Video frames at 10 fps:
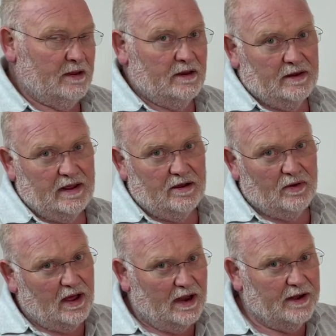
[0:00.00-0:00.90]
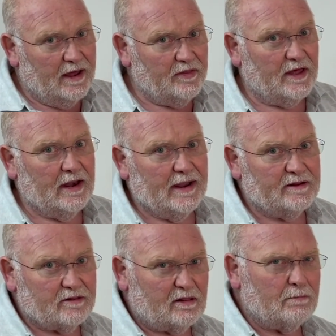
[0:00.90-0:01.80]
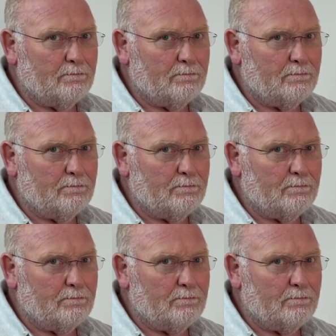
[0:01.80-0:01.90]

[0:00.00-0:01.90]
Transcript: Now, another little